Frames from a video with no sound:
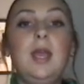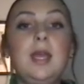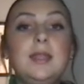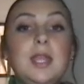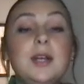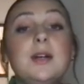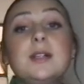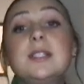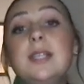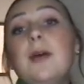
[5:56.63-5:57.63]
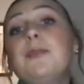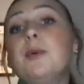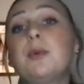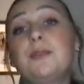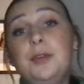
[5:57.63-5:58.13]
There are
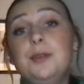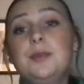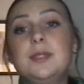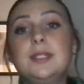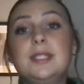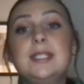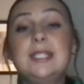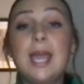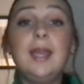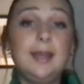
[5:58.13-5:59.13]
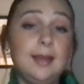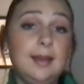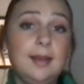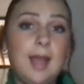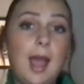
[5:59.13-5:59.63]
several reviews
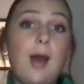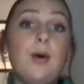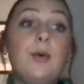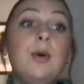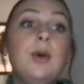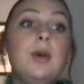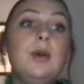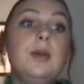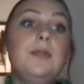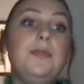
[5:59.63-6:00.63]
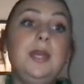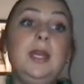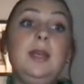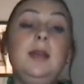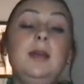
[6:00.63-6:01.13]
saying how
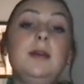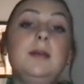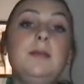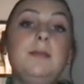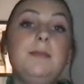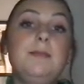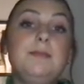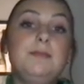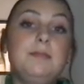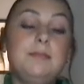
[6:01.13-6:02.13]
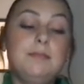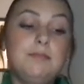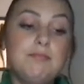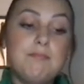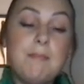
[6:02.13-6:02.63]
the
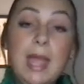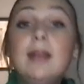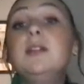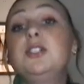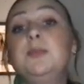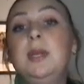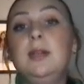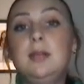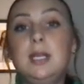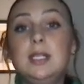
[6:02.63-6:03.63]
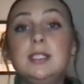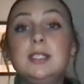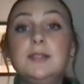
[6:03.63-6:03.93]
management is